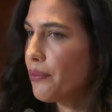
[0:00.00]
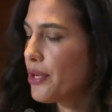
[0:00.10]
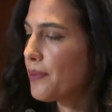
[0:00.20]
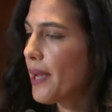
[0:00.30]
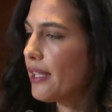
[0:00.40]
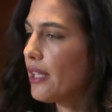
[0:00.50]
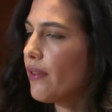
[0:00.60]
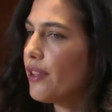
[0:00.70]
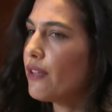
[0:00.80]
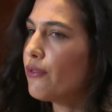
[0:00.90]
perspective,
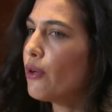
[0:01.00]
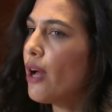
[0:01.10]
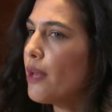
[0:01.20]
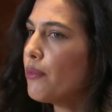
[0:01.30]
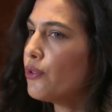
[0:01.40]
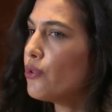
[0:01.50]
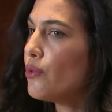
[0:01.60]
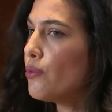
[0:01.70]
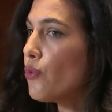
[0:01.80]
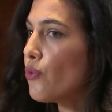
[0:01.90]
and therefore able to
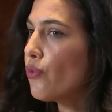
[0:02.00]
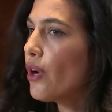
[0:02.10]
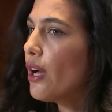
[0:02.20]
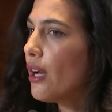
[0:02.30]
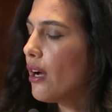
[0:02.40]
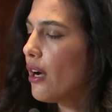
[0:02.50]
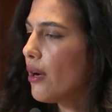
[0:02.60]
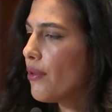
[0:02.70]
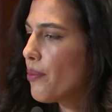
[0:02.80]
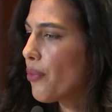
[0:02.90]
remove
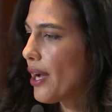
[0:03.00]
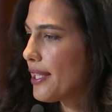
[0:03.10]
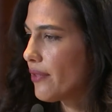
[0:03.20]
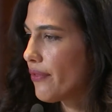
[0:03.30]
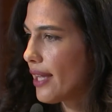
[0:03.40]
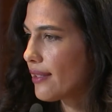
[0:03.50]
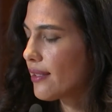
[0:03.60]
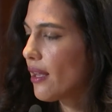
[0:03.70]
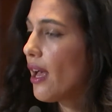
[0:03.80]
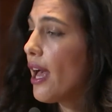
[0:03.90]
the price effects.